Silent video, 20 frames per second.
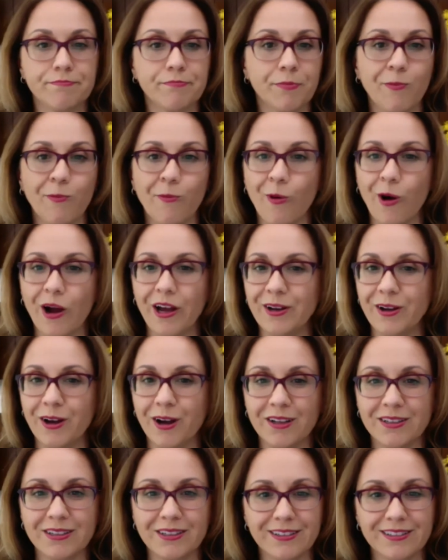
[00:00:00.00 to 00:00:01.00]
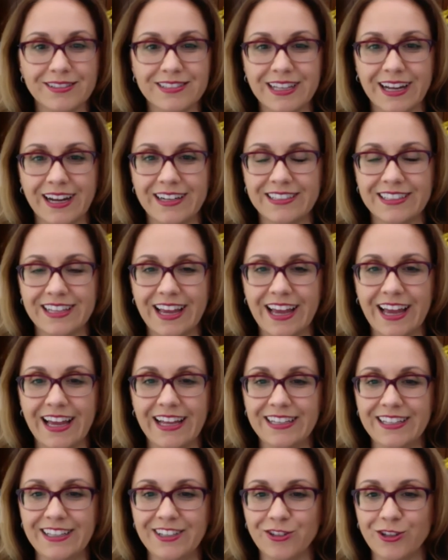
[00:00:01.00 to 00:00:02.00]
why not start adding,
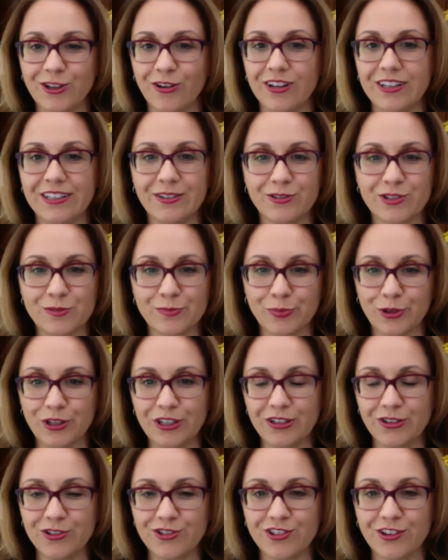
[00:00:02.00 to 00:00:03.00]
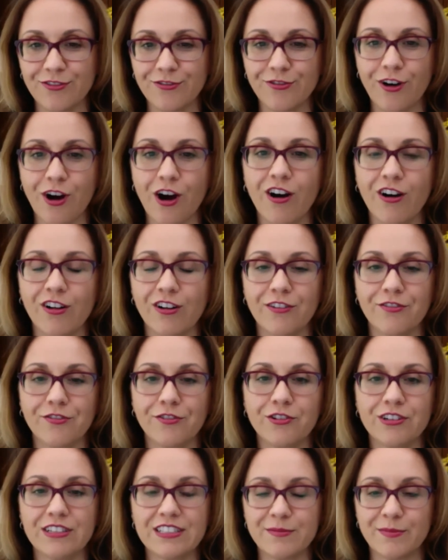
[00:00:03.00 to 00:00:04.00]
little sprinkles of fall, of
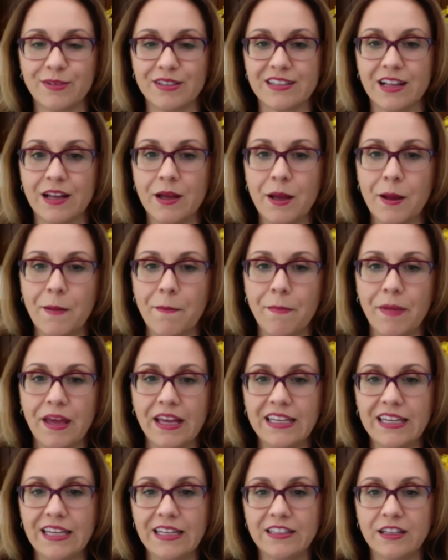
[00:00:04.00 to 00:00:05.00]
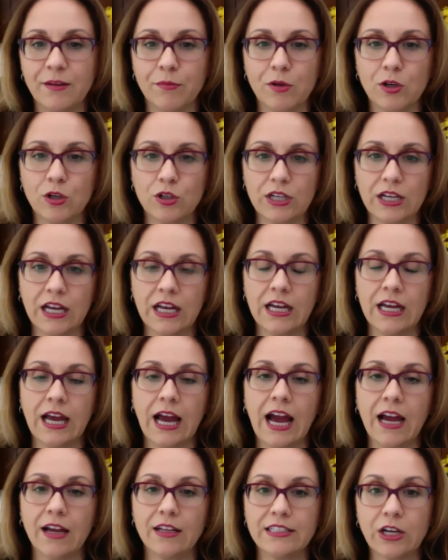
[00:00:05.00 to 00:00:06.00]
Christmas, making them look,
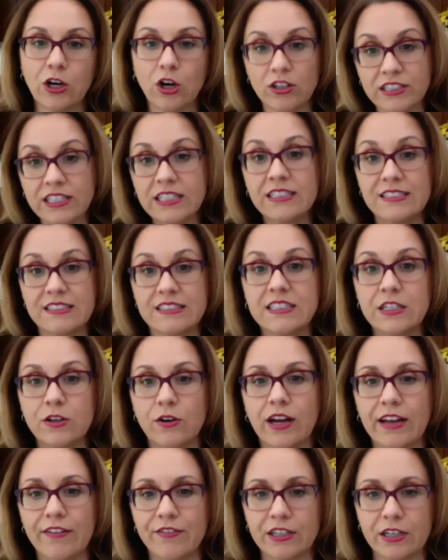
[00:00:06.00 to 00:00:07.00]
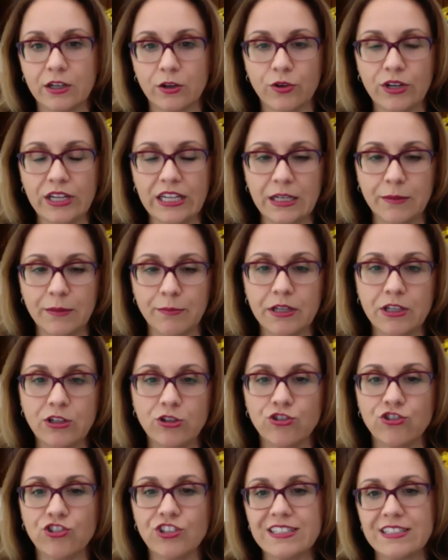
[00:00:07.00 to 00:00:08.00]
the content is still evergreen, but you're
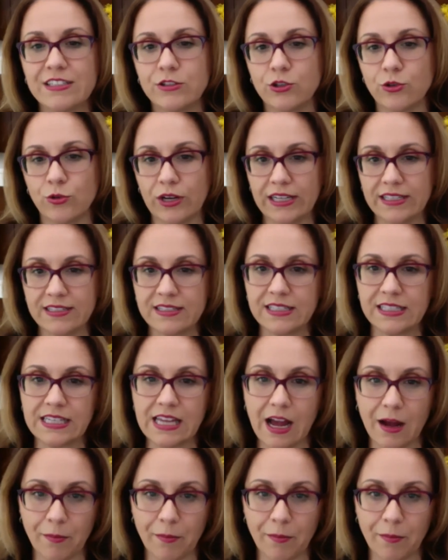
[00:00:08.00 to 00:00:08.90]
just dressing up.